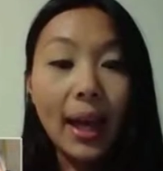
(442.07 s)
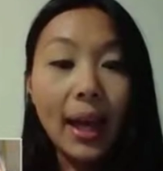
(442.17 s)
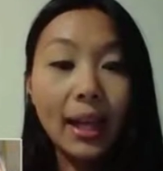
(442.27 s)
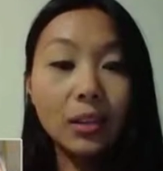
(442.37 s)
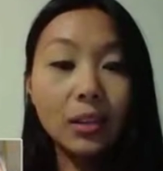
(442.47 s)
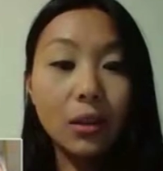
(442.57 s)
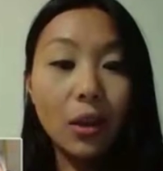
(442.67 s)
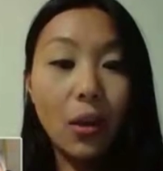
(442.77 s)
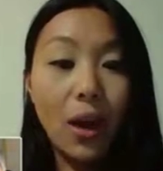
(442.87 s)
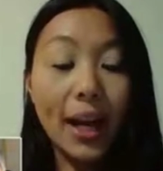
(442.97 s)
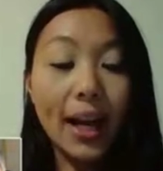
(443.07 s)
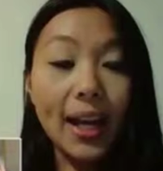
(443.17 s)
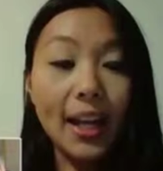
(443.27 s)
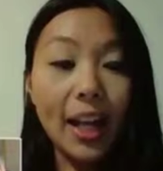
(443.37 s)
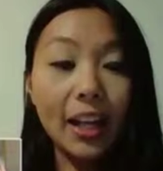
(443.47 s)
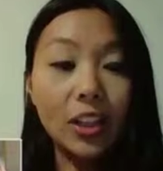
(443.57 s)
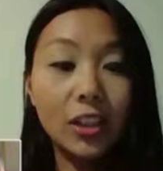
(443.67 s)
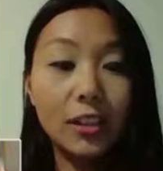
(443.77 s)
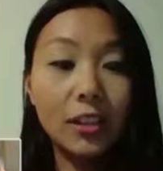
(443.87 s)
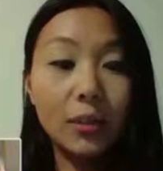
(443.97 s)
And so I had
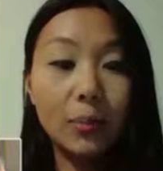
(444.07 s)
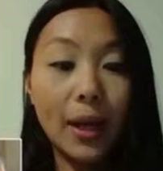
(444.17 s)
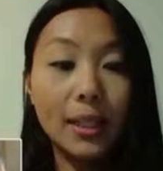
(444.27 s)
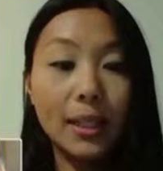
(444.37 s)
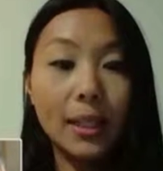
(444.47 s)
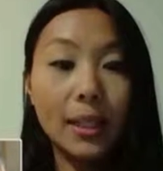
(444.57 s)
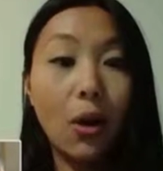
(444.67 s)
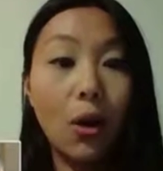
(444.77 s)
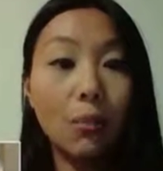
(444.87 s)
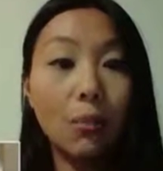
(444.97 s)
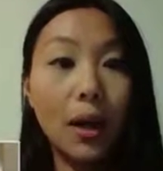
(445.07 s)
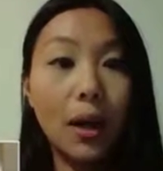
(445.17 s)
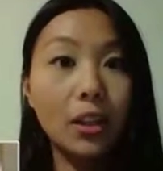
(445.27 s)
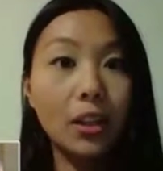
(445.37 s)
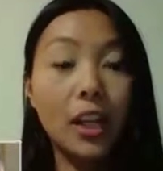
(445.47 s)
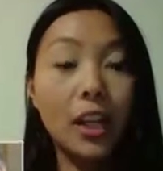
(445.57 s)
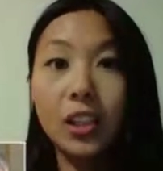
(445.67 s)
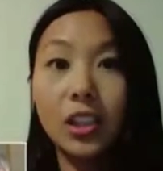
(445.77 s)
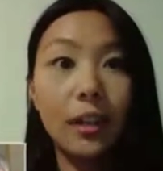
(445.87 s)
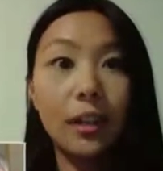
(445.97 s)
actually spent a whole month
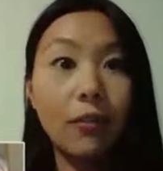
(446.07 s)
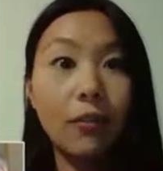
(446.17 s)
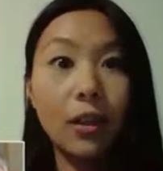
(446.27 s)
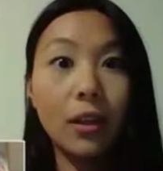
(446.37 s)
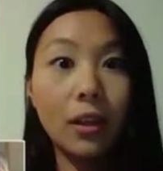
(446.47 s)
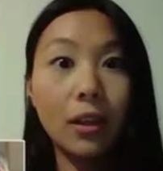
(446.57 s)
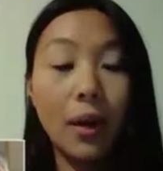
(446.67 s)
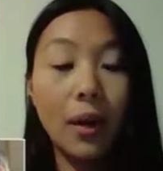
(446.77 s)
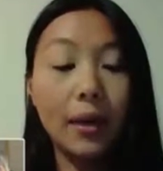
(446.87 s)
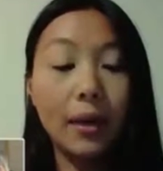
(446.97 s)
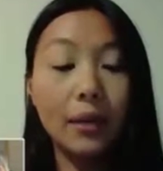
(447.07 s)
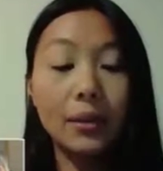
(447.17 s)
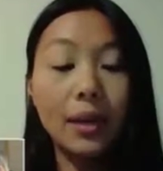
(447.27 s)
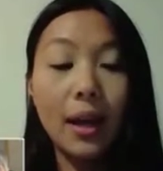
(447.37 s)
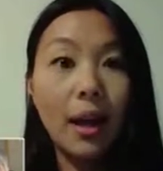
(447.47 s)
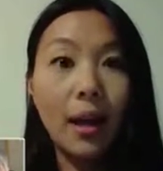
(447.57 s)
changing everything around.